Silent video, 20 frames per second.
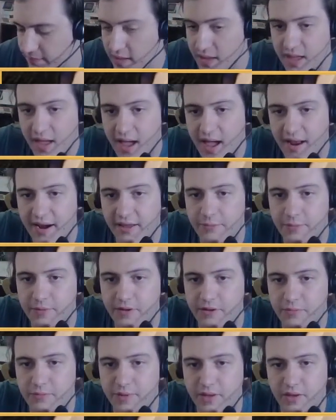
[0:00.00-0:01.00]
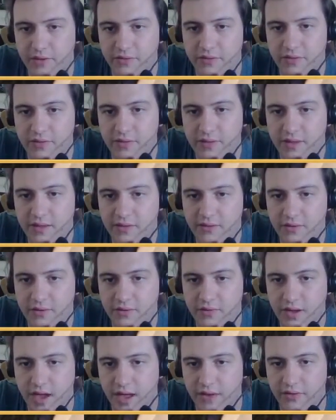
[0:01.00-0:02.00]
And that's just because these two
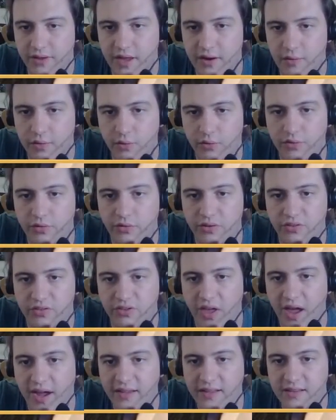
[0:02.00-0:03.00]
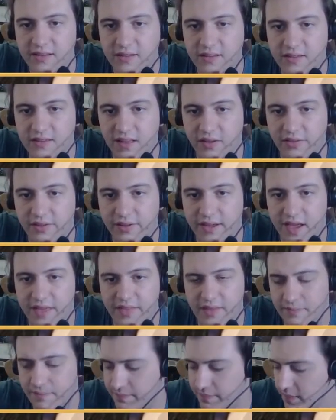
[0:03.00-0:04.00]
tiles here are also designed to slot together,
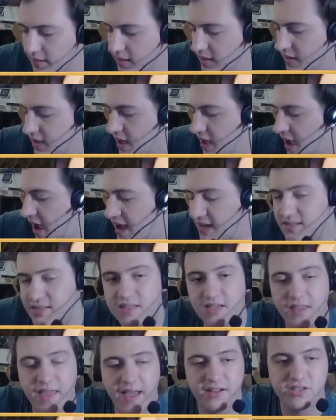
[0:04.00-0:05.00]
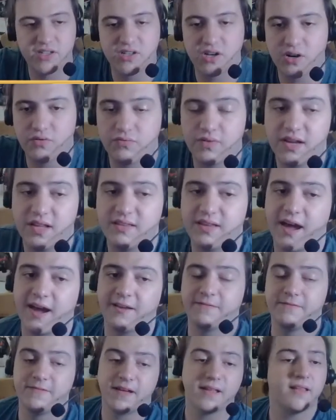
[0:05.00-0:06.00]
and so they actually got a really tight
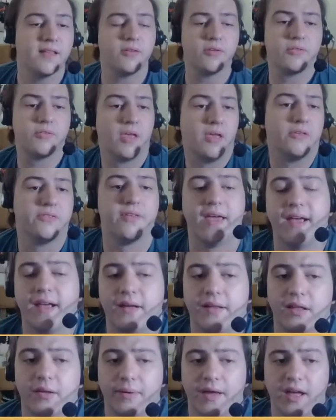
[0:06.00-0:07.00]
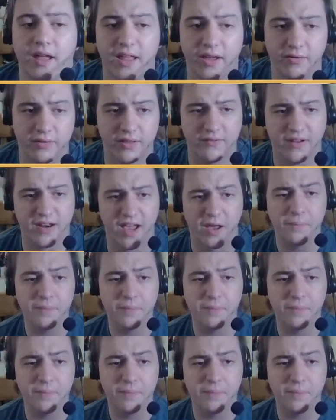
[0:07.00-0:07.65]
fit. As I was saying a little bit earlier in the video,